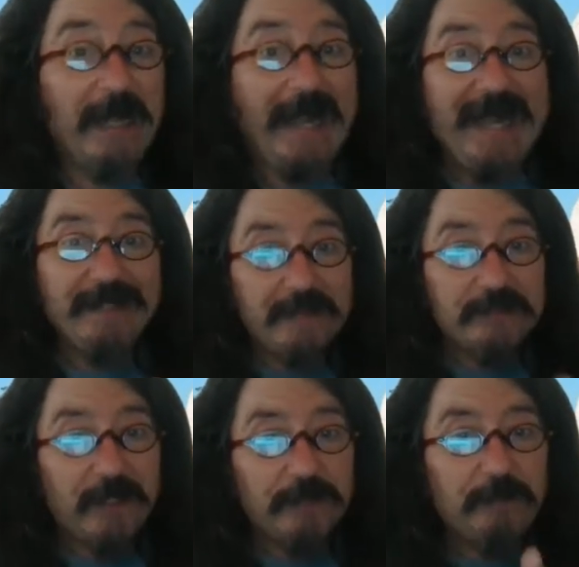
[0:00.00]
And
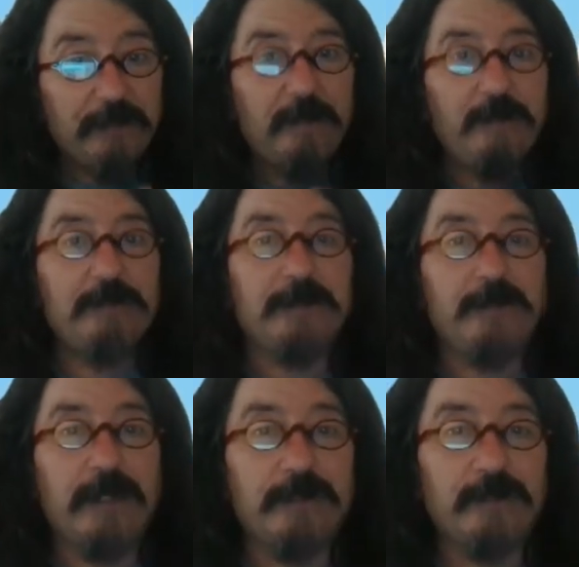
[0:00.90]
there's other problems with
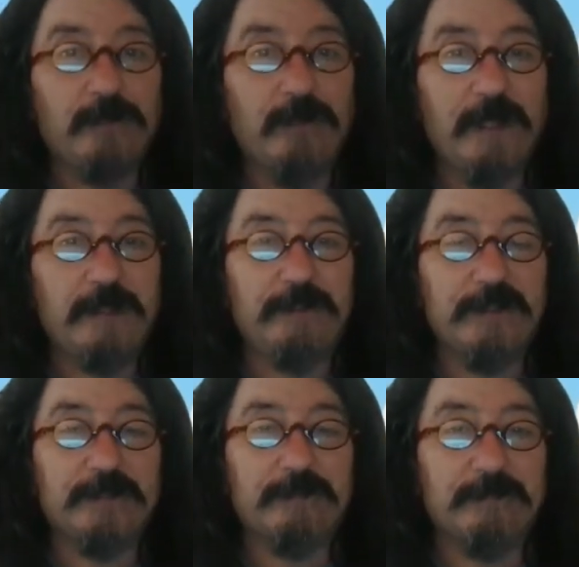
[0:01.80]
ethical
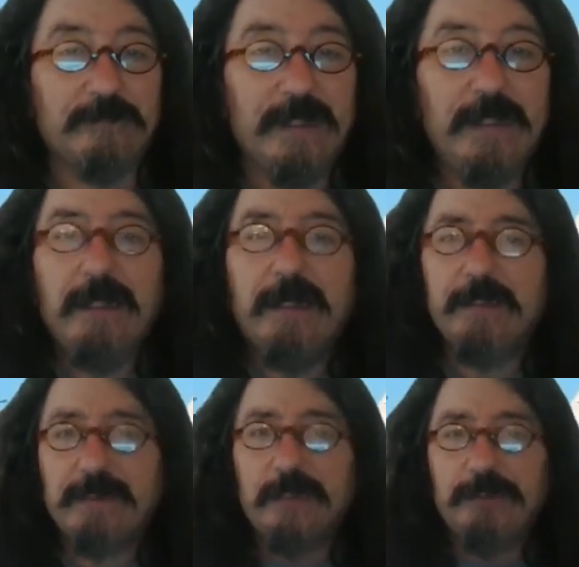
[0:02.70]
relativism. It
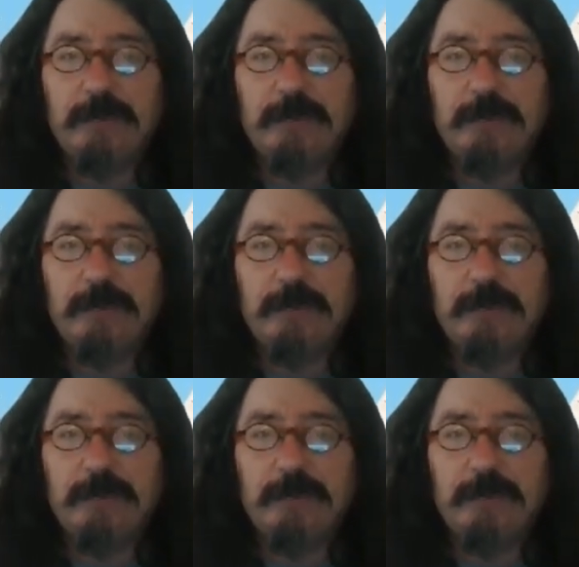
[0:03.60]
says you